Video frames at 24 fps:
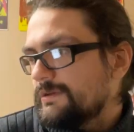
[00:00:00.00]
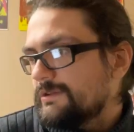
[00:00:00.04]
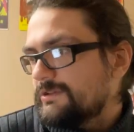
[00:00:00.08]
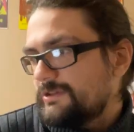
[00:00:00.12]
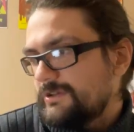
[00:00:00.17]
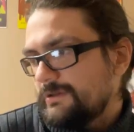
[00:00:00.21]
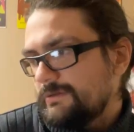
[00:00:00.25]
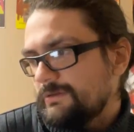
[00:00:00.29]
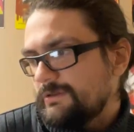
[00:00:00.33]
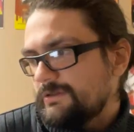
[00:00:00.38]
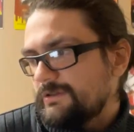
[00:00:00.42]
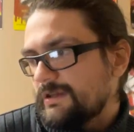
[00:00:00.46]

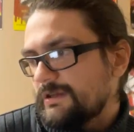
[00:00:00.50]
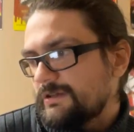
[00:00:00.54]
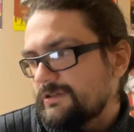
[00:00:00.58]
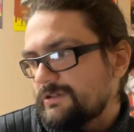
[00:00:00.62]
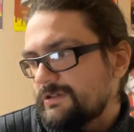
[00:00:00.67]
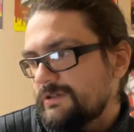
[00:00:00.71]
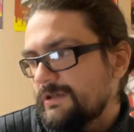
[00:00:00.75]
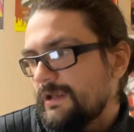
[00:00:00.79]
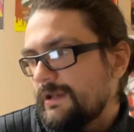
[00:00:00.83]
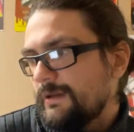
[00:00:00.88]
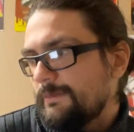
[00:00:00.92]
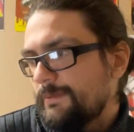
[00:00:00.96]
She was
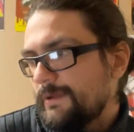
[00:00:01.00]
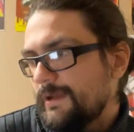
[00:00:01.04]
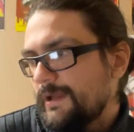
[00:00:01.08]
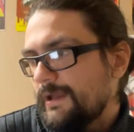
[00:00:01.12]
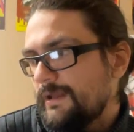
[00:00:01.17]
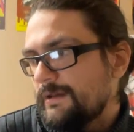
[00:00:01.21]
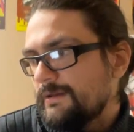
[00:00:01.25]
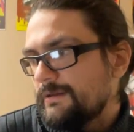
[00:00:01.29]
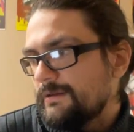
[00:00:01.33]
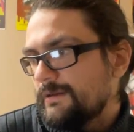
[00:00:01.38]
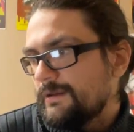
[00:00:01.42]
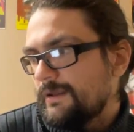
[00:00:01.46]
actually not
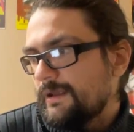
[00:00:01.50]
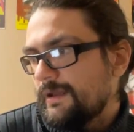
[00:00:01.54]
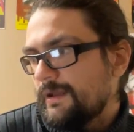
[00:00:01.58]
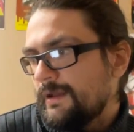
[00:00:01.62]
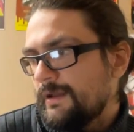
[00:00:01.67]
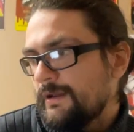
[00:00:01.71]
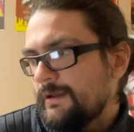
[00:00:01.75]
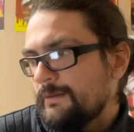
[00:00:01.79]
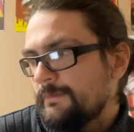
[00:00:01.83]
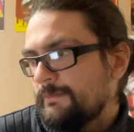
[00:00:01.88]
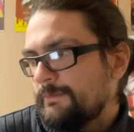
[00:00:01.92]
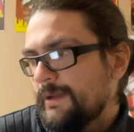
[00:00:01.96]
bad
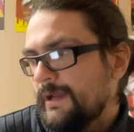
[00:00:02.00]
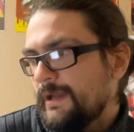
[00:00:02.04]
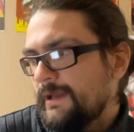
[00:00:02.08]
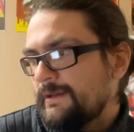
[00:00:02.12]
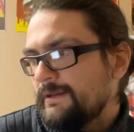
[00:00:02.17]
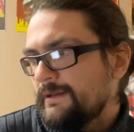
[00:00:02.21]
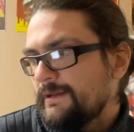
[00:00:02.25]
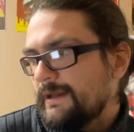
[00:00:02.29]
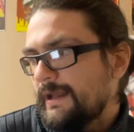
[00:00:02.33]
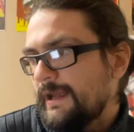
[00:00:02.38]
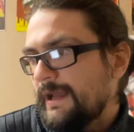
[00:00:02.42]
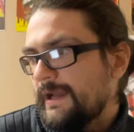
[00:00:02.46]

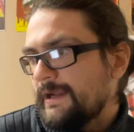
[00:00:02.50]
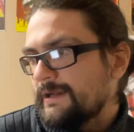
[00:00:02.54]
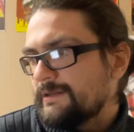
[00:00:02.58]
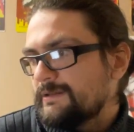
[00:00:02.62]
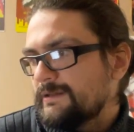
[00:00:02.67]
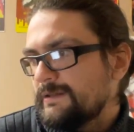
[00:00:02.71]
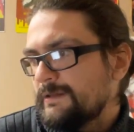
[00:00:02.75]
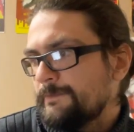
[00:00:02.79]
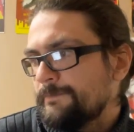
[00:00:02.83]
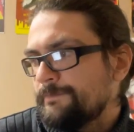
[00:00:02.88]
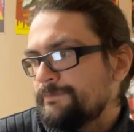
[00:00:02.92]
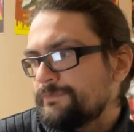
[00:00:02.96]
at
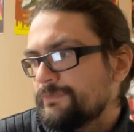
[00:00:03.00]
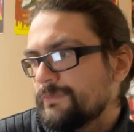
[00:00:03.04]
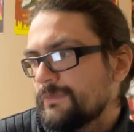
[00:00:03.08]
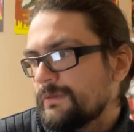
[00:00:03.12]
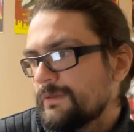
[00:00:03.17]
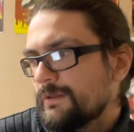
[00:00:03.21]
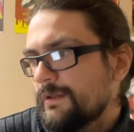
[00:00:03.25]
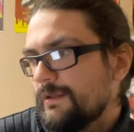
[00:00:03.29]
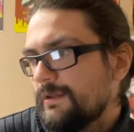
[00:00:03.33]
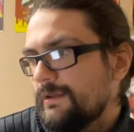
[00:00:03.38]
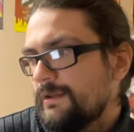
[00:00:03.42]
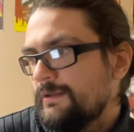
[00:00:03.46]
acting
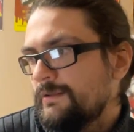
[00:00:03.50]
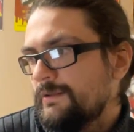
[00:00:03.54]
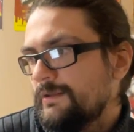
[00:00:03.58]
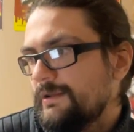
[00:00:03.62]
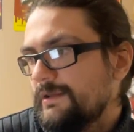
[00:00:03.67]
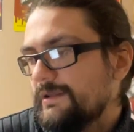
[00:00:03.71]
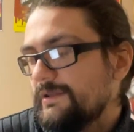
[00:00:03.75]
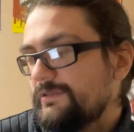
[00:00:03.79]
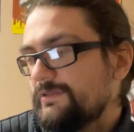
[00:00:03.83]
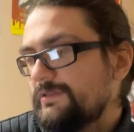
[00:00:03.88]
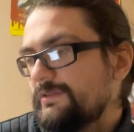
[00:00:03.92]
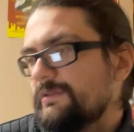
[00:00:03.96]
in
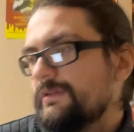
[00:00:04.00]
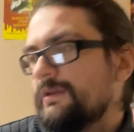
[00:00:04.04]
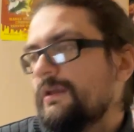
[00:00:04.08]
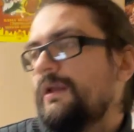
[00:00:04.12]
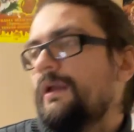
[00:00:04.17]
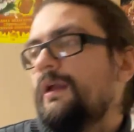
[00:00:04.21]
this.